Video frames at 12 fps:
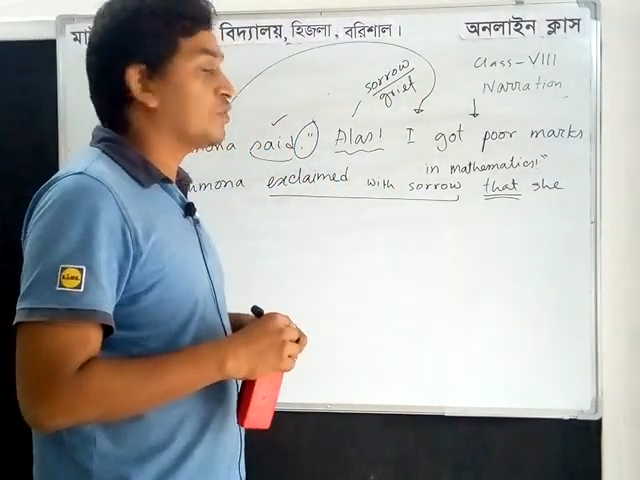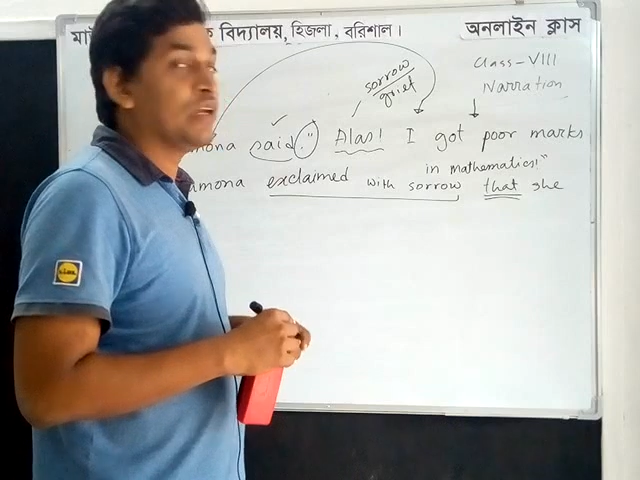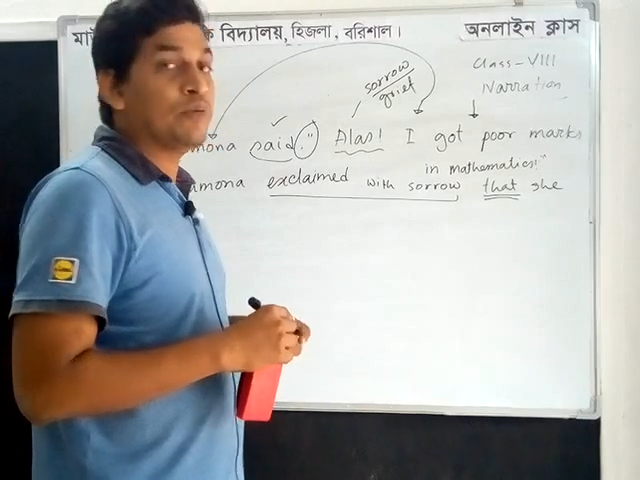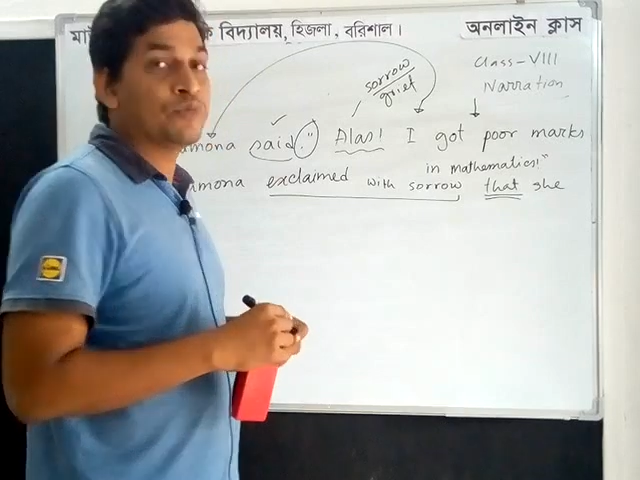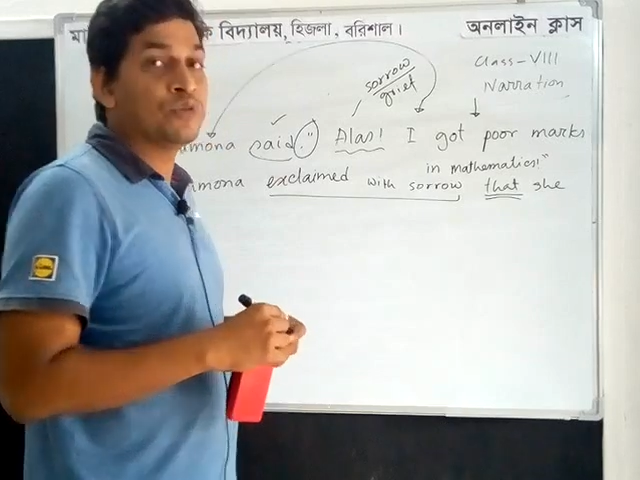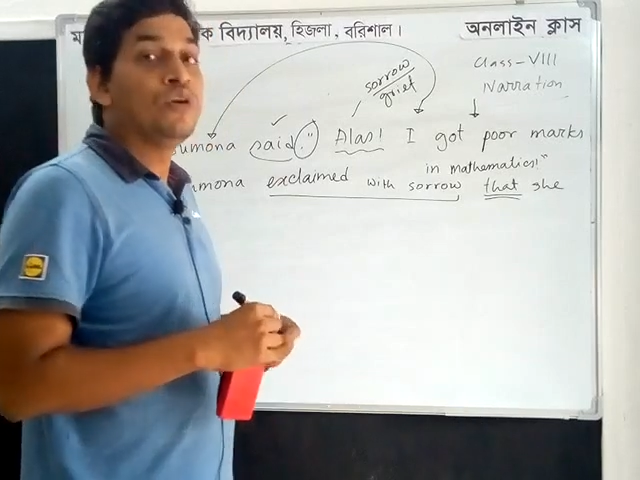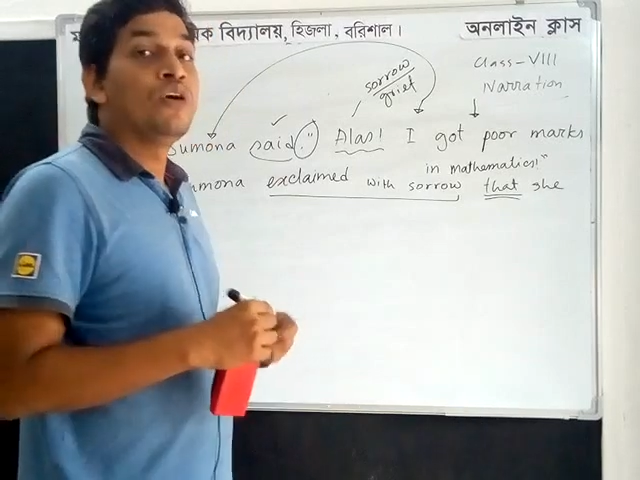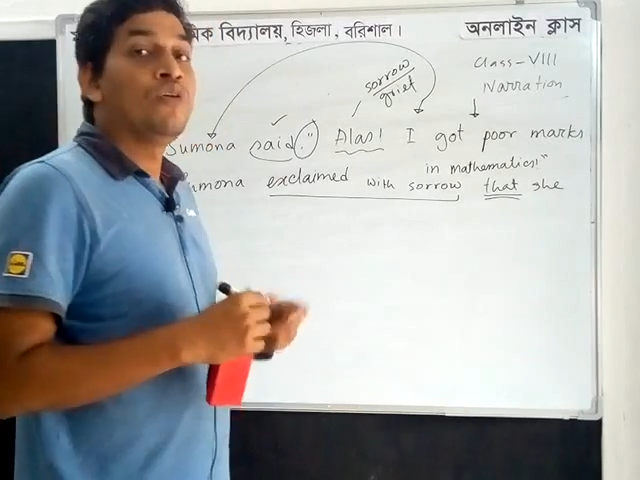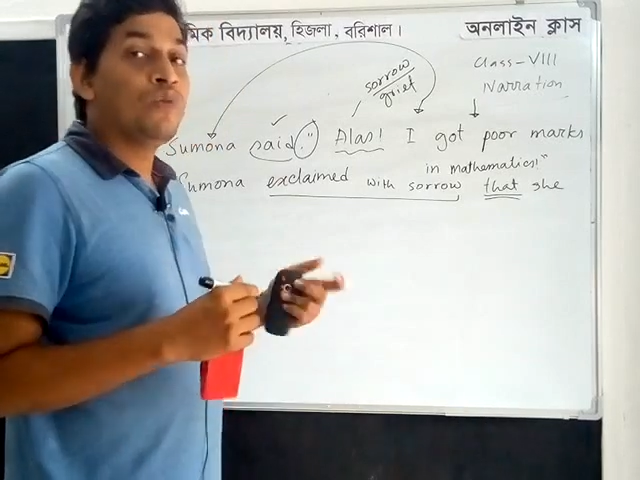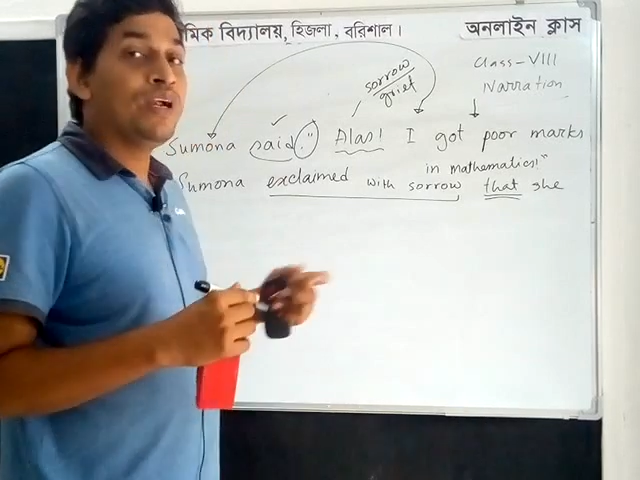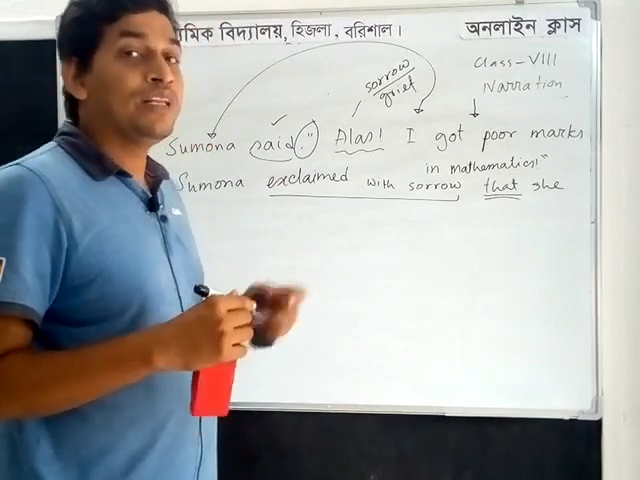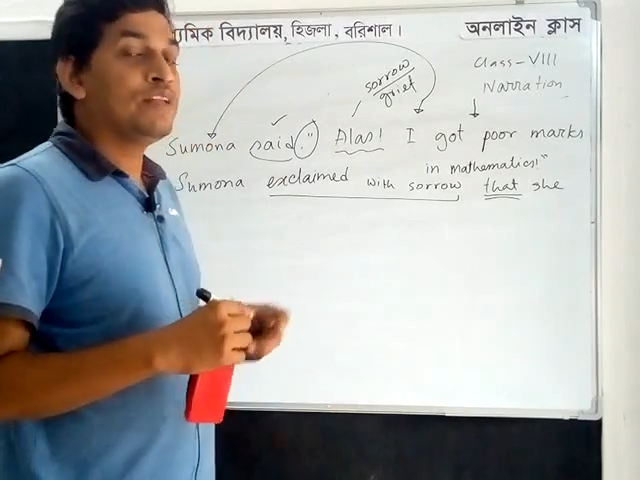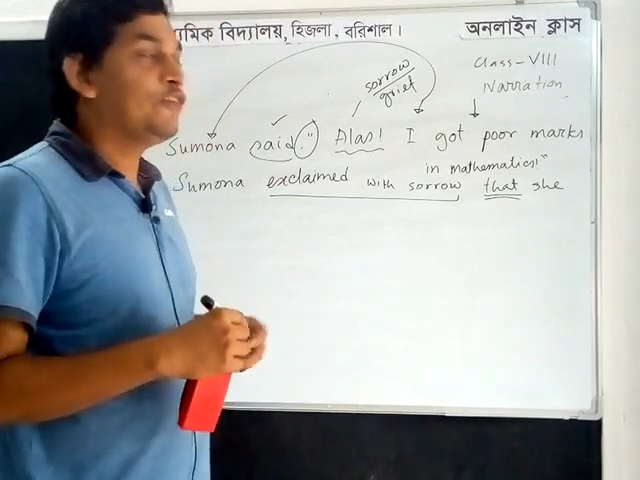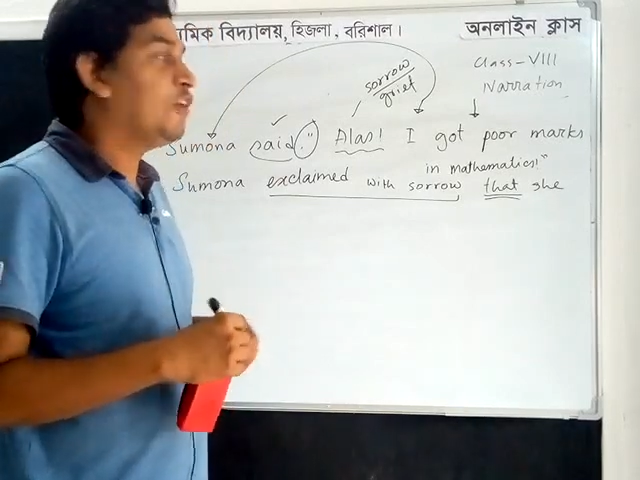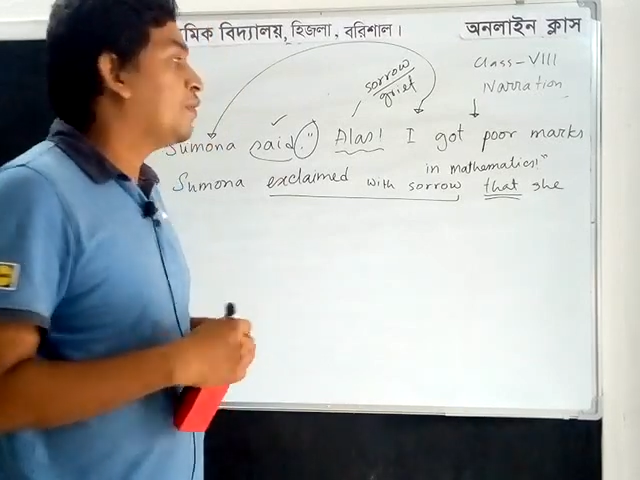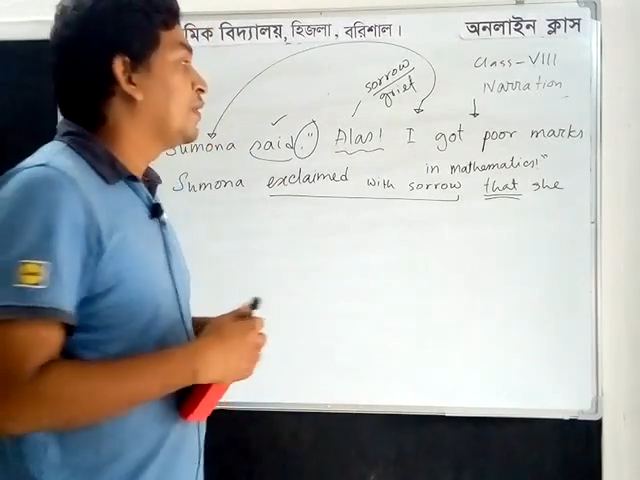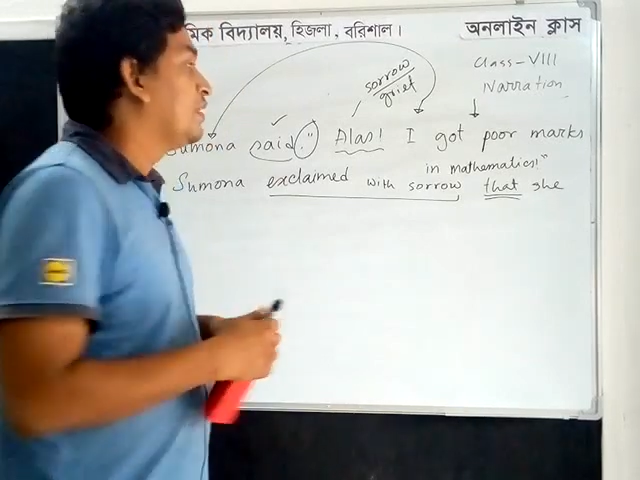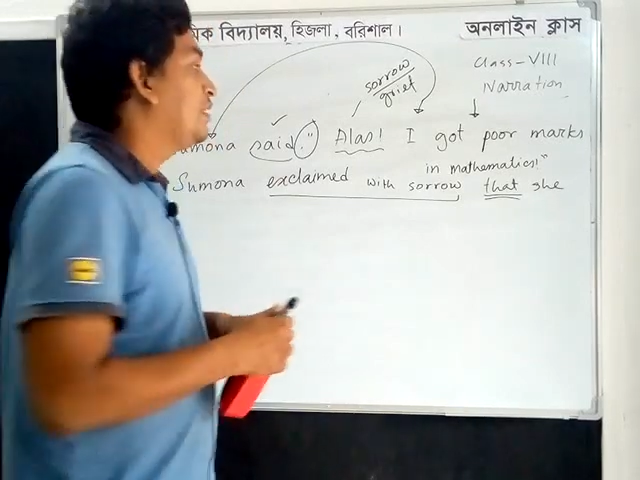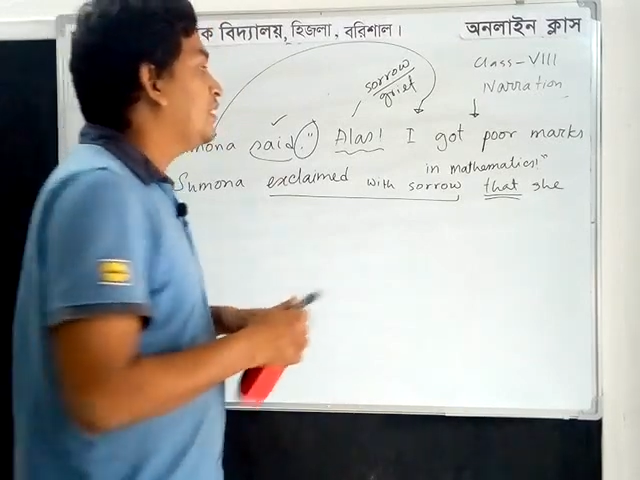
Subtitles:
we have to write the verb.